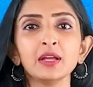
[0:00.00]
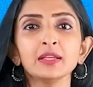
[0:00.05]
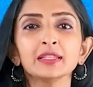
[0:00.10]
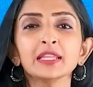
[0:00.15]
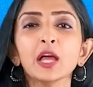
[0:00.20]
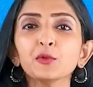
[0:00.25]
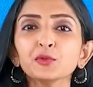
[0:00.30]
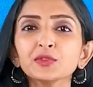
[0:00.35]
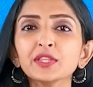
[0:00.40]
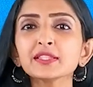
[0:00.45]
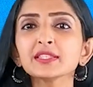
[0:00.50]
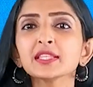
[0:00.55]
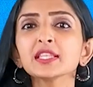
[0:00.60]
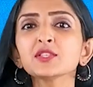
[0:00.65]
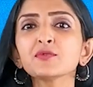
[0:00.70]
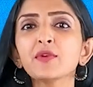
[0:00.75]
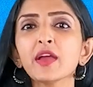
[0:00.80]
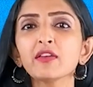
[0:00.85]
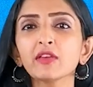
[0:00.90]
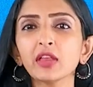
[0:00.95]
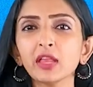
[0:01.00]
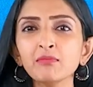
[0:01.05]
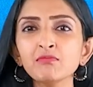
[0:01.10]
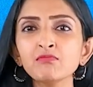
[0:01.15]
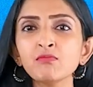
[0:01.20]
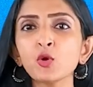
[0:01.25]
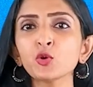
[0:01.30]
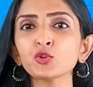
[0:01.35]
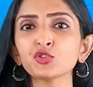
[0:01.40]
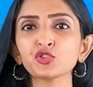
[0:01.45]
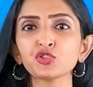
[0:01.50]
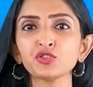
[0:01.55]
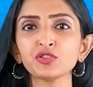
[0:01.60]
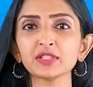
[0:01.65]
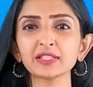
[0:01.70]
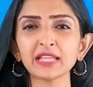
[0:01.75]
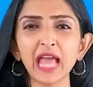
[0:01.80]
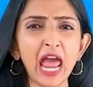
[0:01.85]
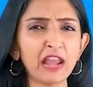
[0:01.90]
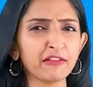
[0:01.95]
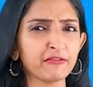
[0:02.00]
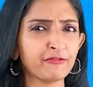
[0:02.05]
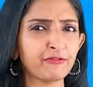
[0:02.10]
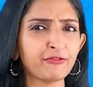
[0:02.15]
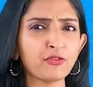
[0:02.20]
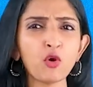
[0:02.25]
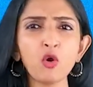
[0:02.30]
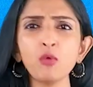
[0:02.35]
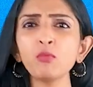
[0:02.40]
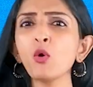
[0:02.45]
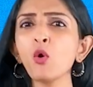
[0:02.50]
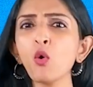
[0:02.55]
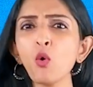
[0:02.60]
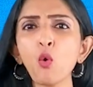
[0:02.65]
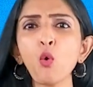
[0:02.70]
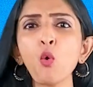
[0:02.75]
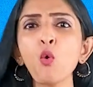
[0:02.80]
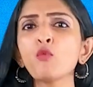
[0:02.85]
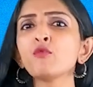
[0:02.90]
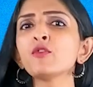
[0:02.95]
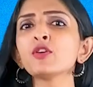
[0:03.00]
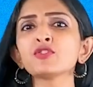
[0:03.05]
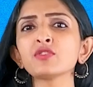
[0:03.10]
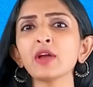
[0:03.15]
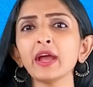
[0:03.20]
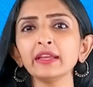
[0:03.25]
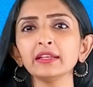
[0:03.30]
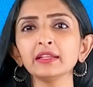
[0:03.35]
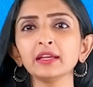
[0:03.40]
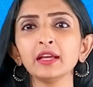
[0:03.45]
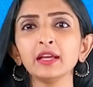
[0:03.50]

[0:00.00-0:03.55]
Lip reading: Now, this is where emotions and FOMO override.